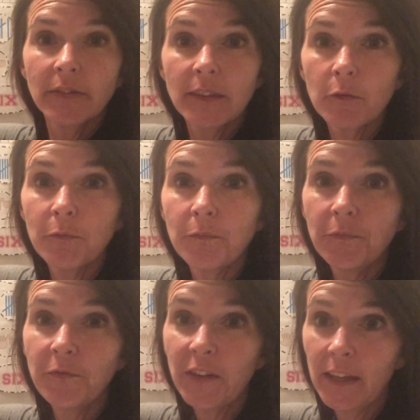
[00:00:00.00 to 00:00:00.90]
the
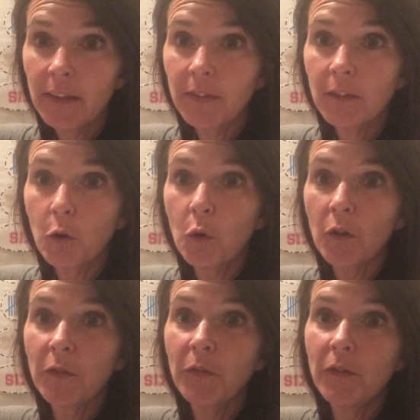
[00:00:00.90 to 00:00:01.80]
5th or
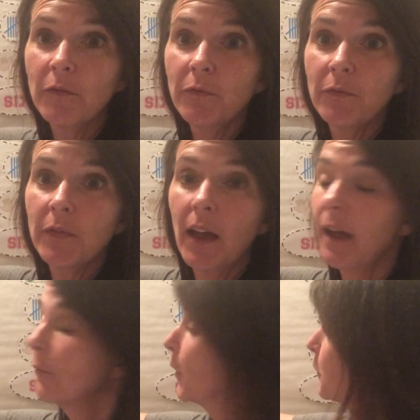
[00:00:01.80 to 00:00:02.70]

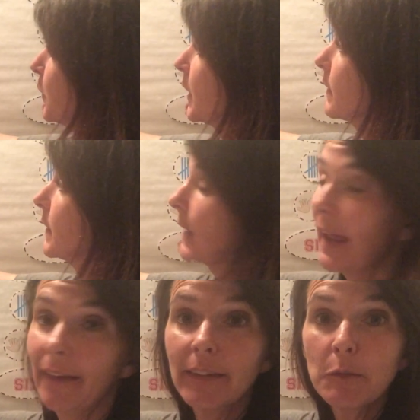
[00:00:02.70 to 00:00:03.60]
the 5th
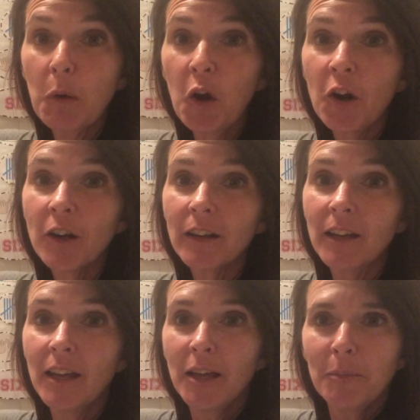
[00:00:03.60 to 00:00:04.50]
tally mark
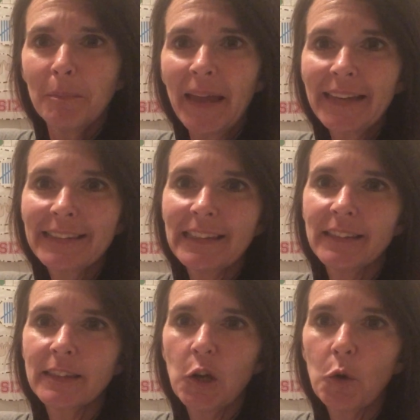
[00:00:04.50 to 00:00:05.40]
makes it
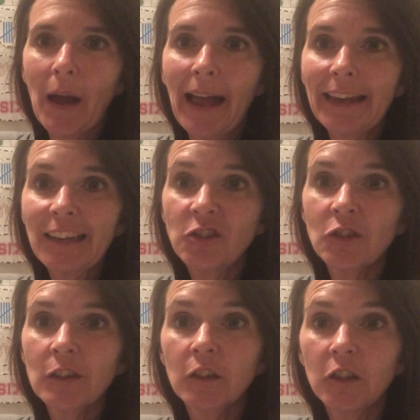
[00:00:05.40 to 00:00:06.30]
so I can
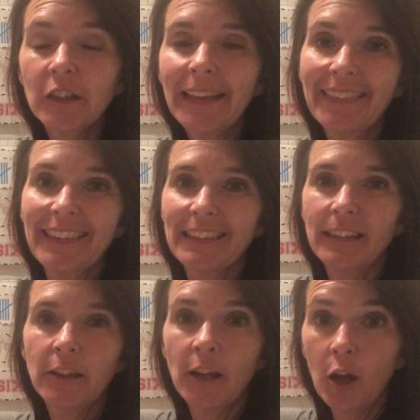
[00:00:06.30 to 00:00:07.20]
just look at this
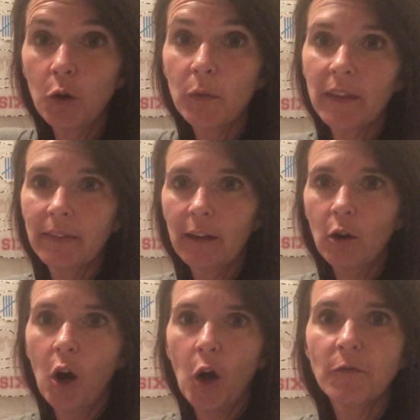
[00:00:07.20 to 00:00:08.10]
and know that
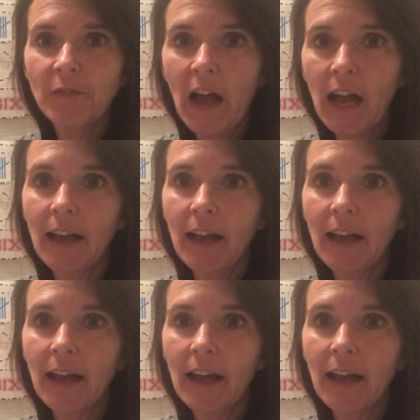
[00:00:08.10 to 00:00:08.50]
there are 5.